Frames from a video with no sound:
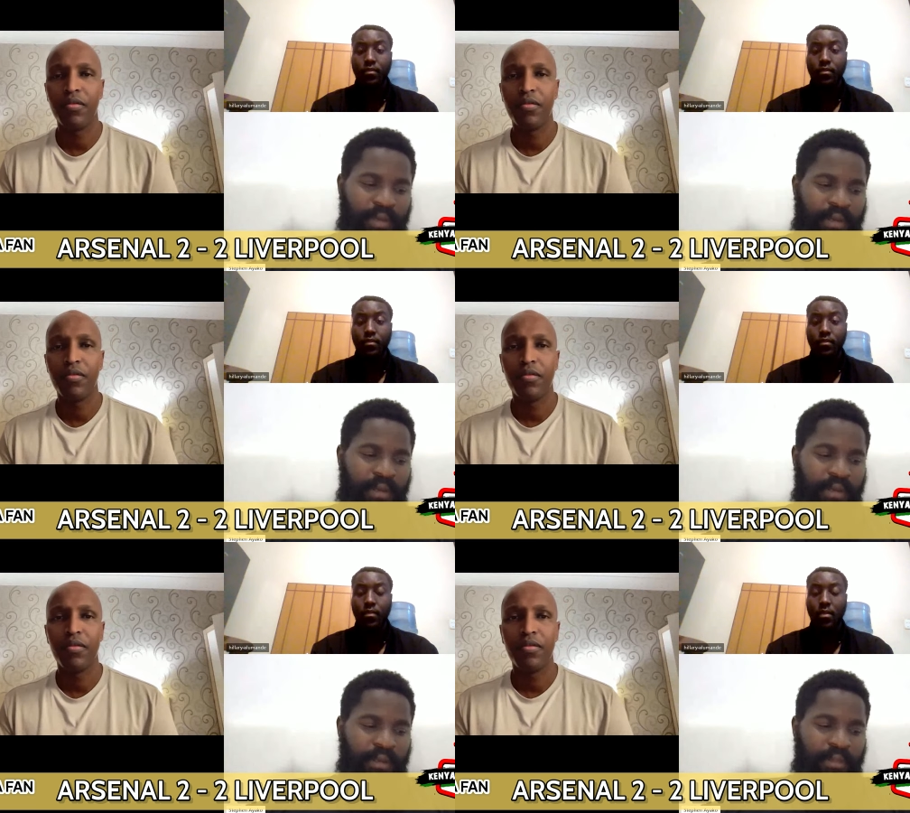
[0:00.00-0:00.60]

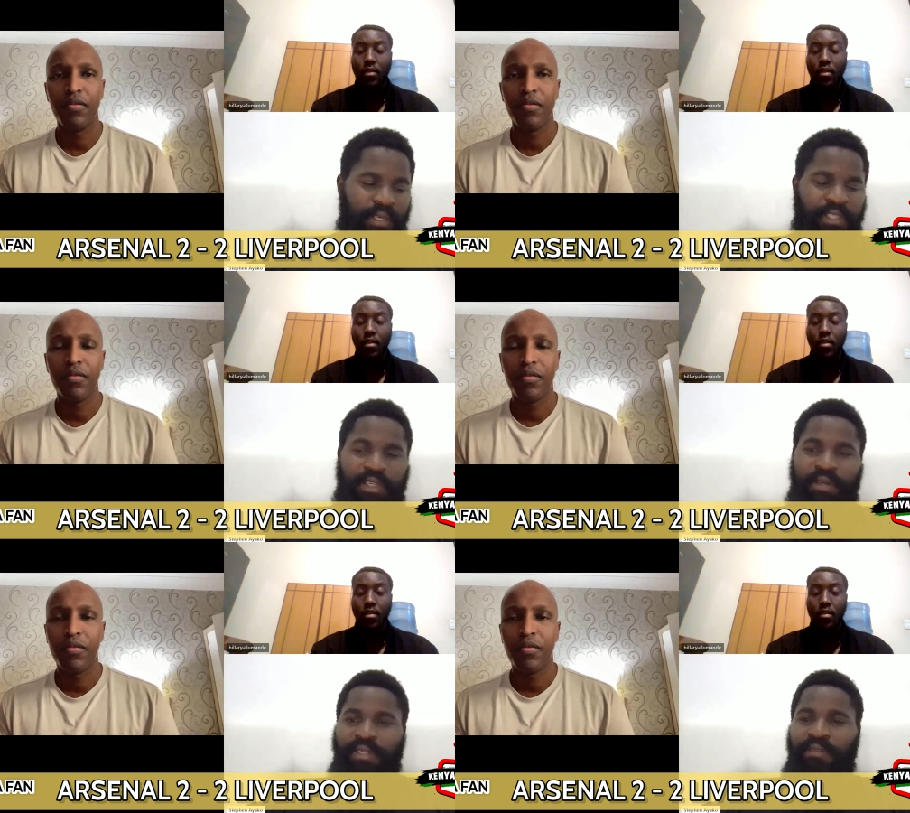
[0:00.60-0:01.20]
Speaker 1: uh, the
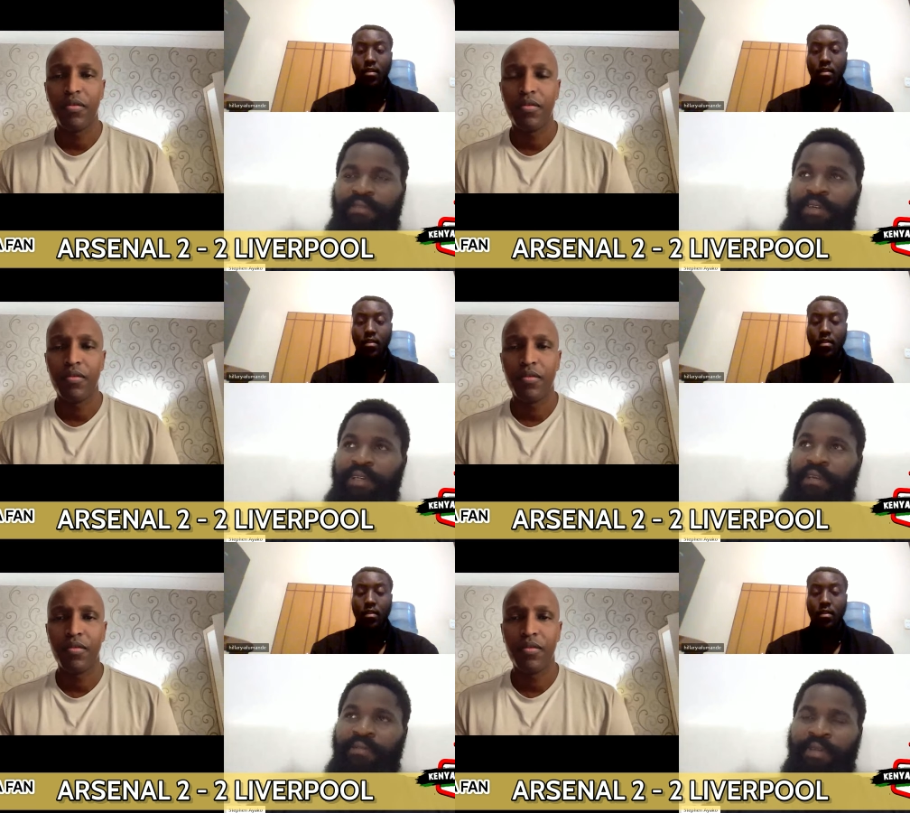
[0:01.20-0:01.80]
injuries have, re-
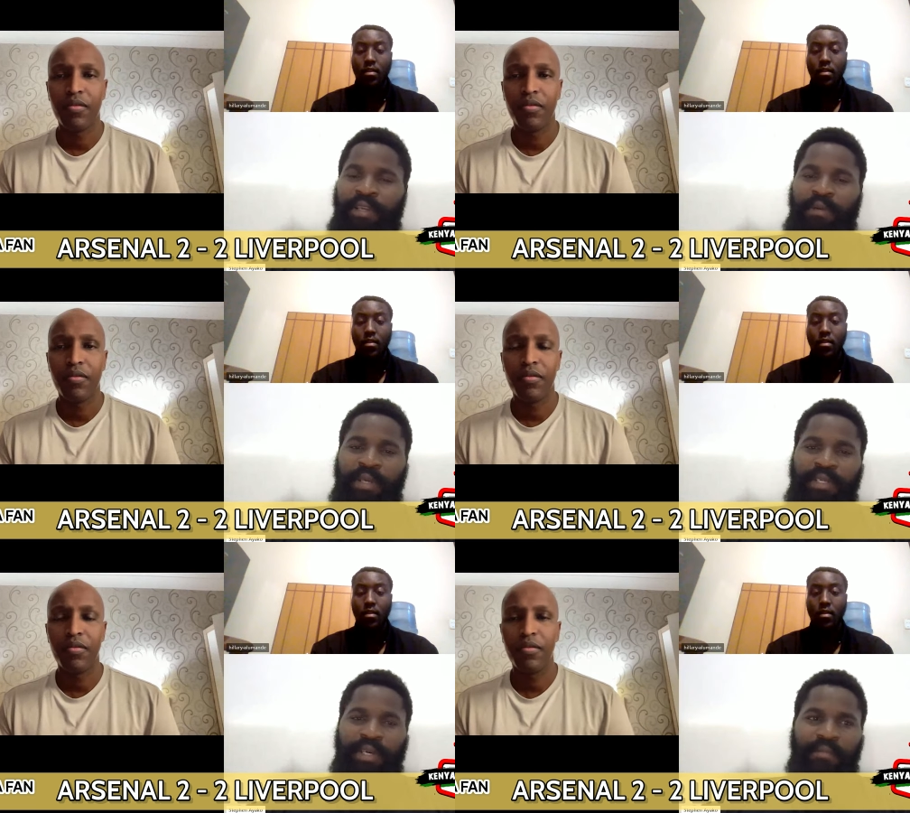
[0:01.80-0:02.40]
have really
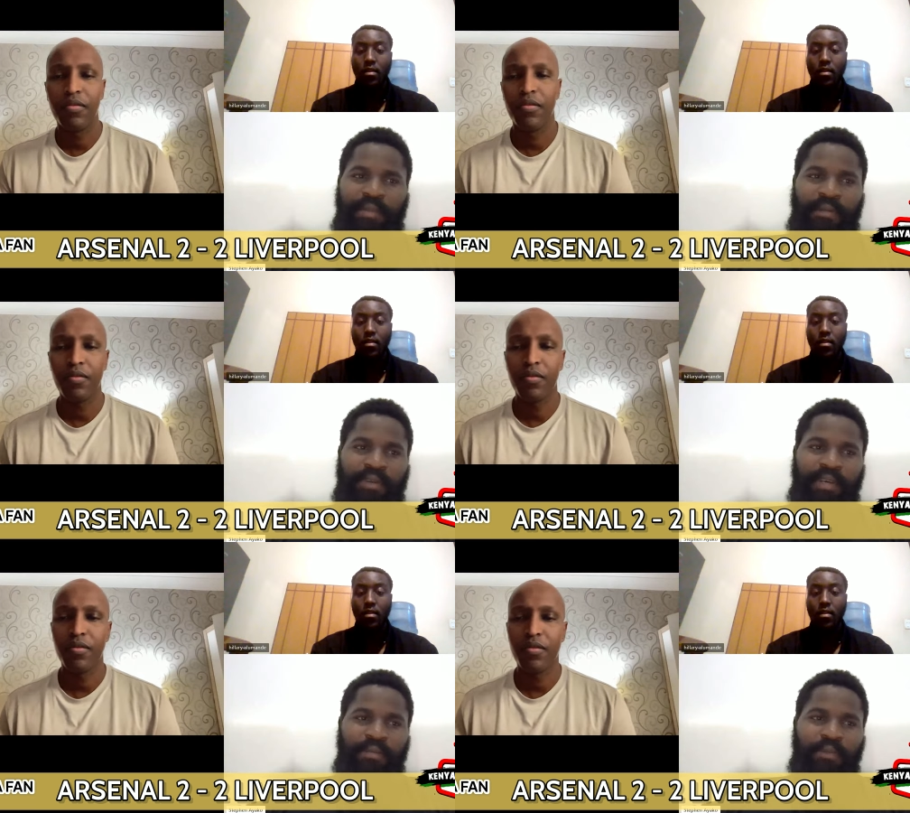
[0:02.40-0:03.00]
quite come
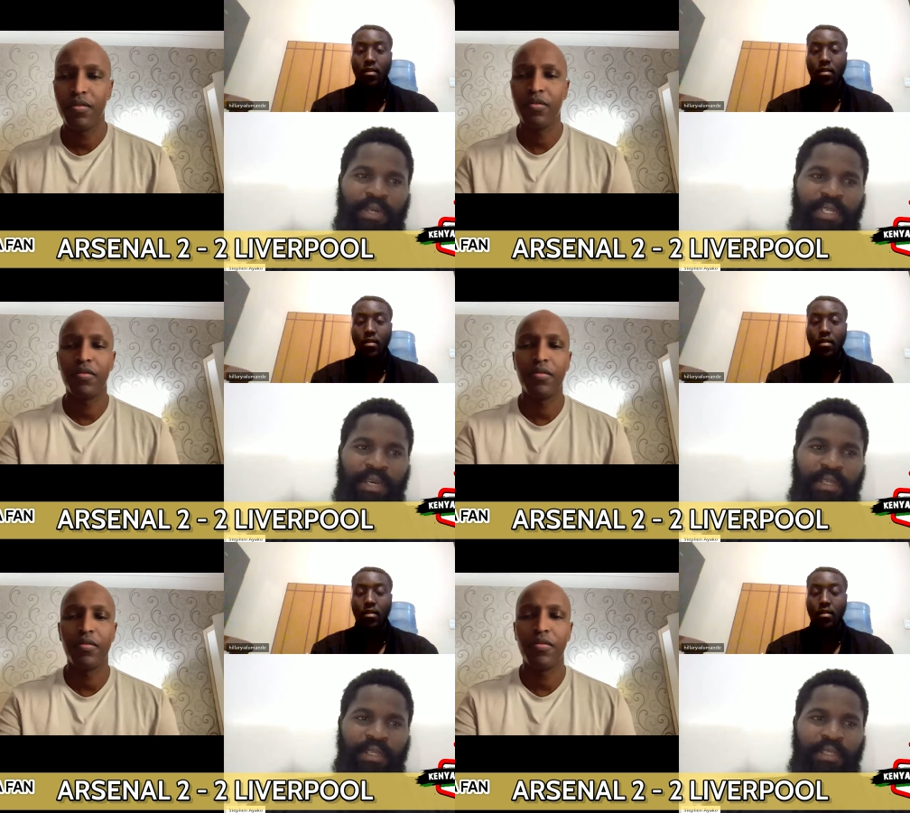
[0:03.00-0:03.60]
have come quite
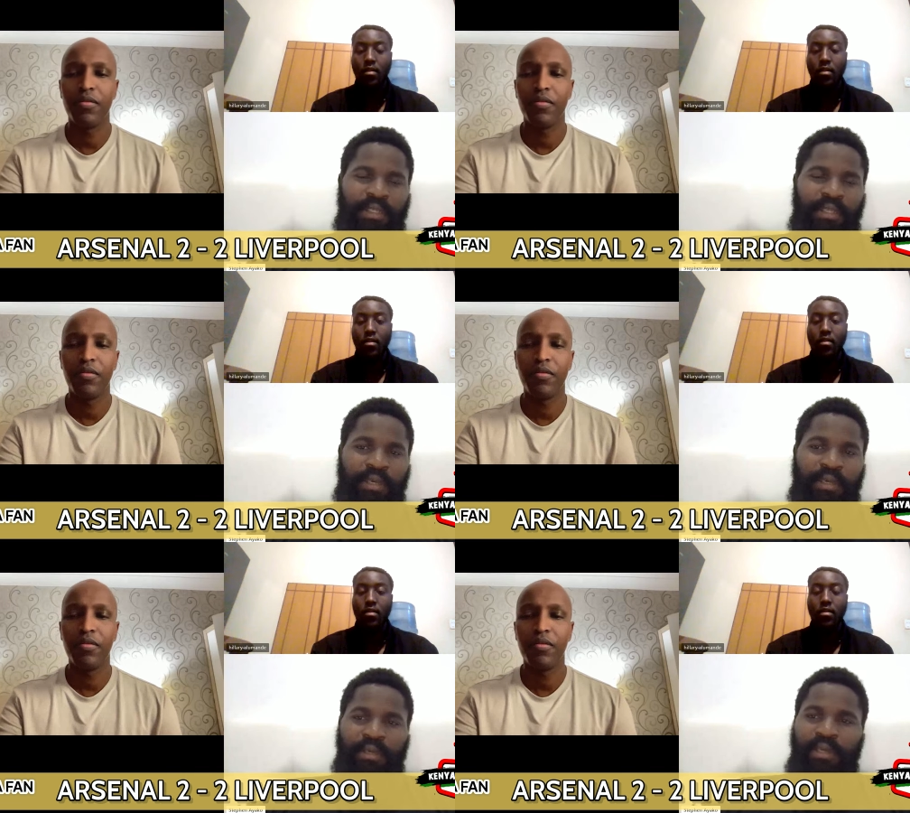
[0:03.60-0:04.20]
early in
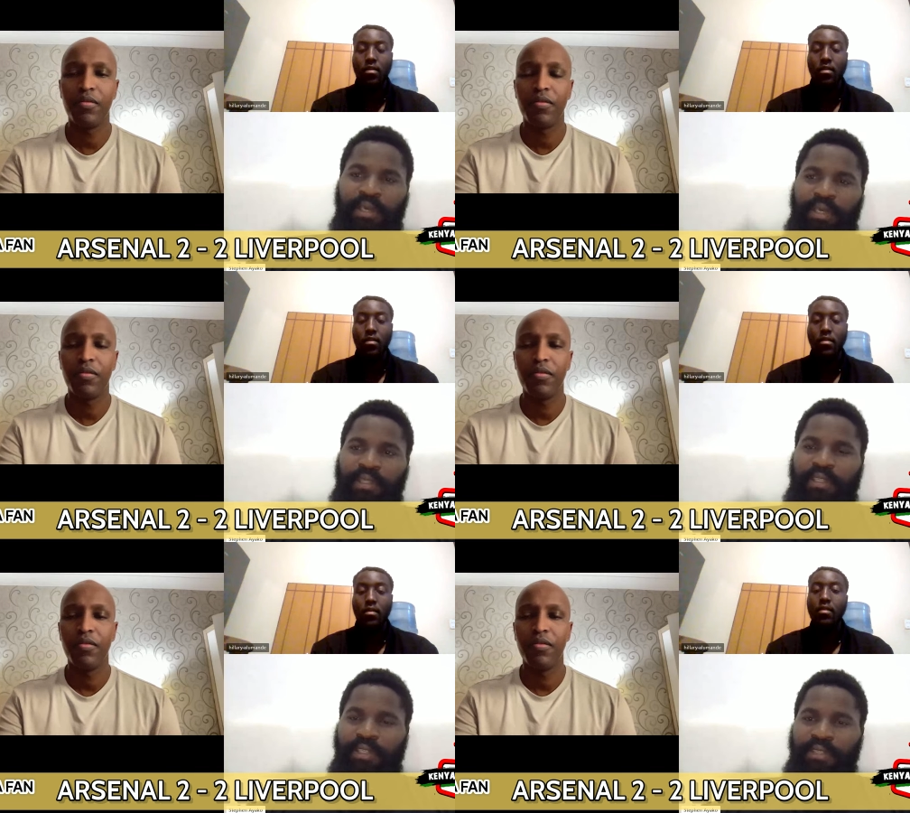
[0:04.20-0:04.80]
the in
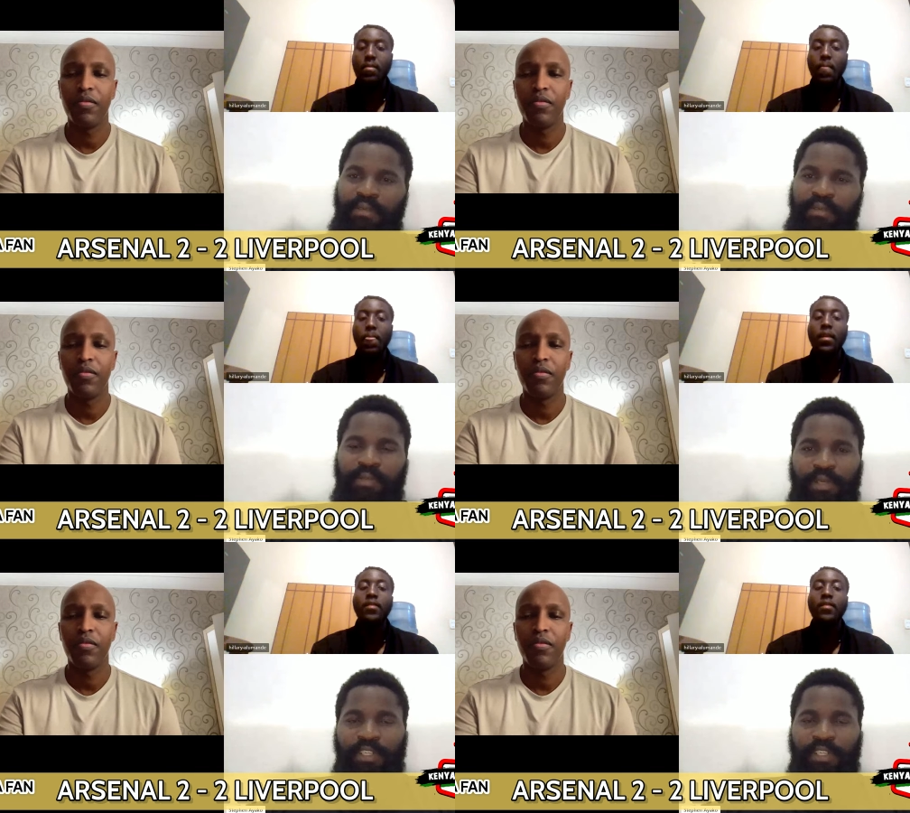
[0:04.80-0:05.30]
the season,